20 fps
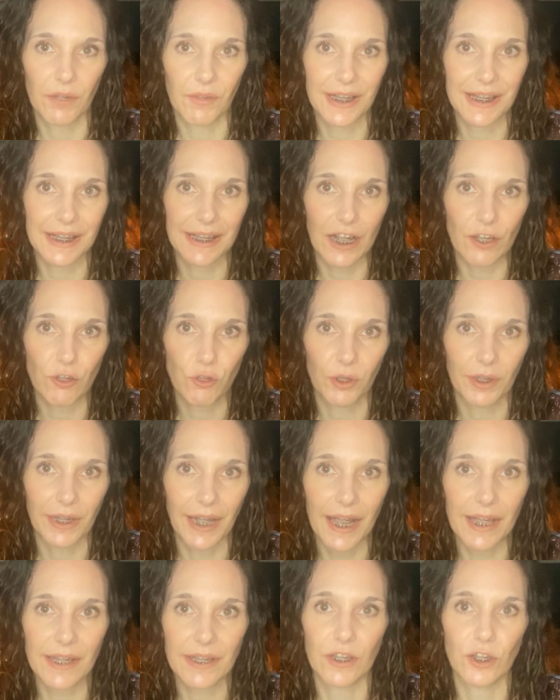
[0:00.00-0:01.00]
of its natural
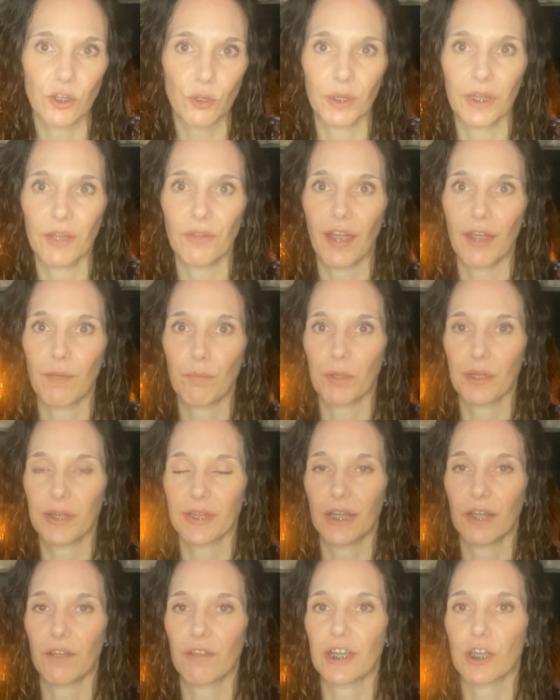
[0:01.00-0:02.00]
gas and twenty-five
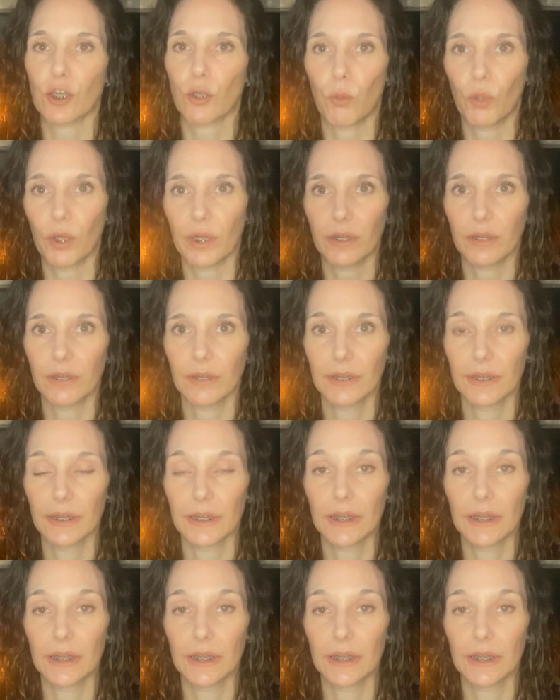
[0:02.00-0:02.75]
percent of its oil.